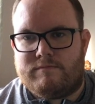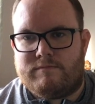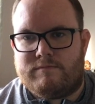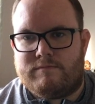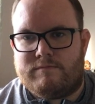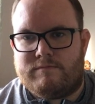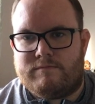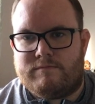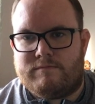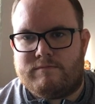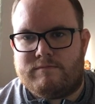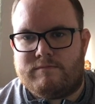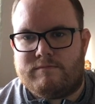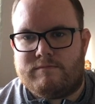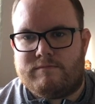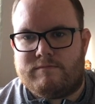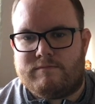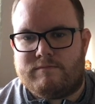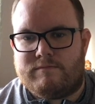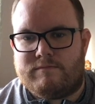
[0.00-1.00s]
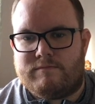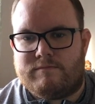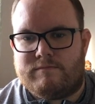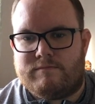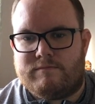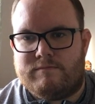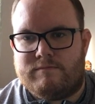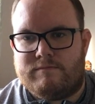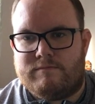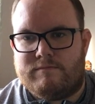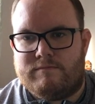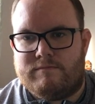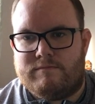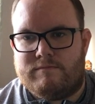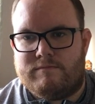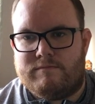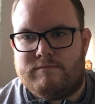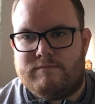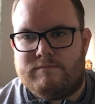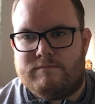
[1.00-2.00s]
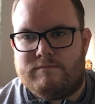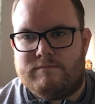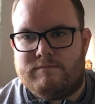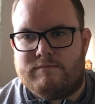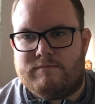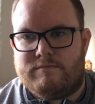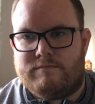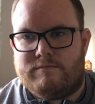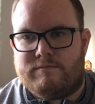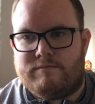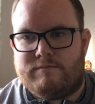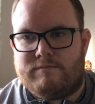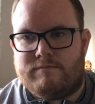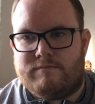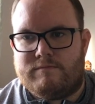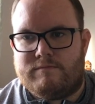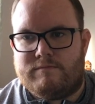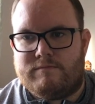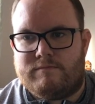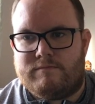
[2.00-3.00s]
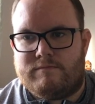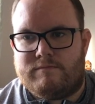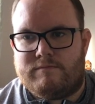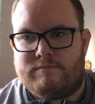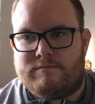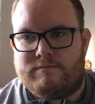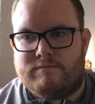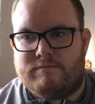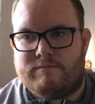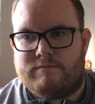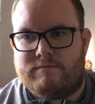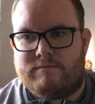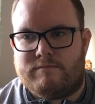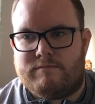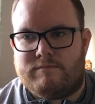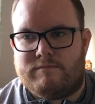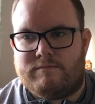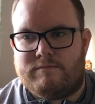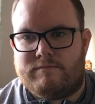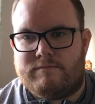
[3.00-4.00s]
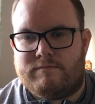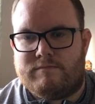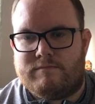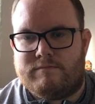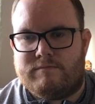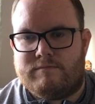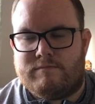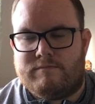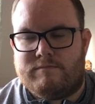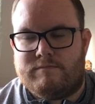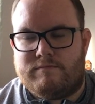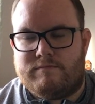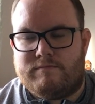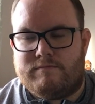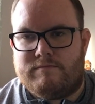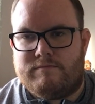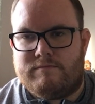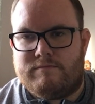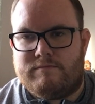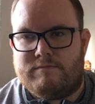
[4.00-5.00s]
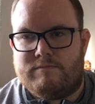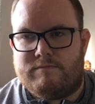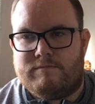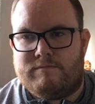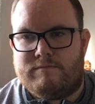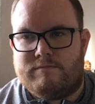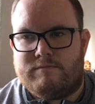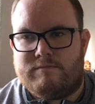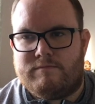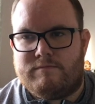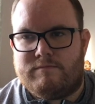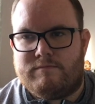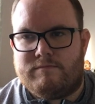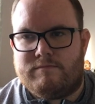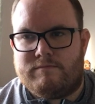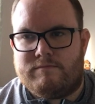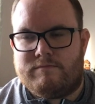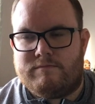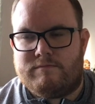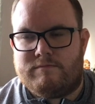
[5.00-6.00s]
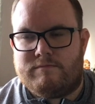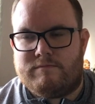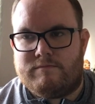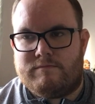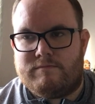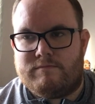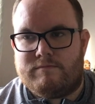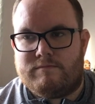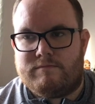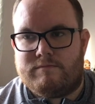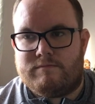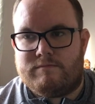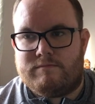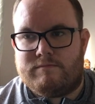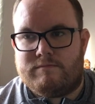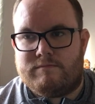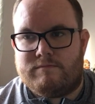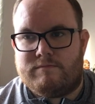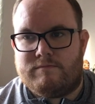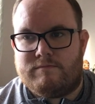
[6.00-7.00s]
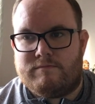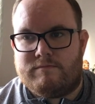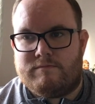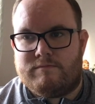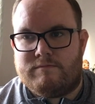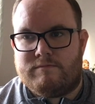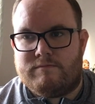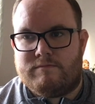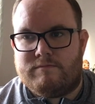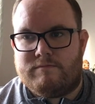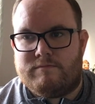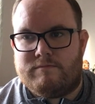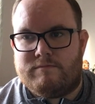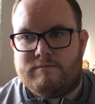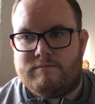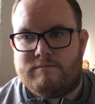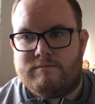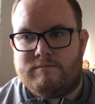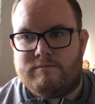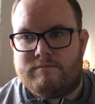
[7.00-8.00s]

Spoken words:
(not speaking)